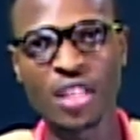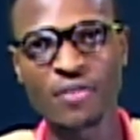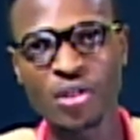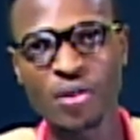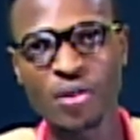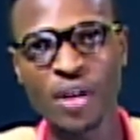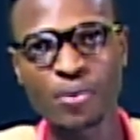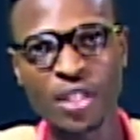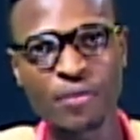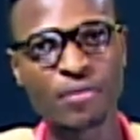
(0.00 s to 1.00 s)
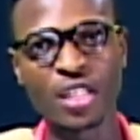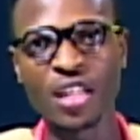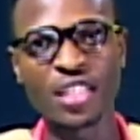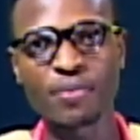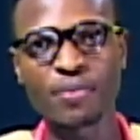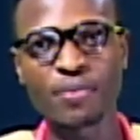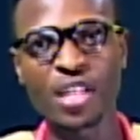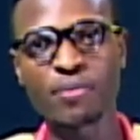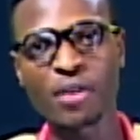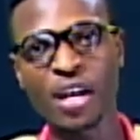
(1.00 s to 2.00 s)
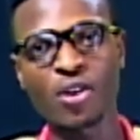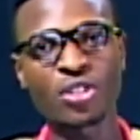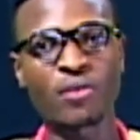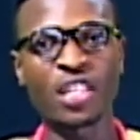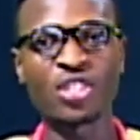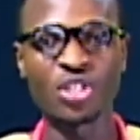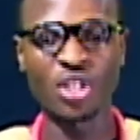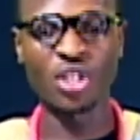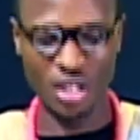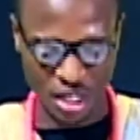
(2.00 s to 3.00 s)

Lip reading: Now, if you want, put them, made a list, made my customer, they enjoy.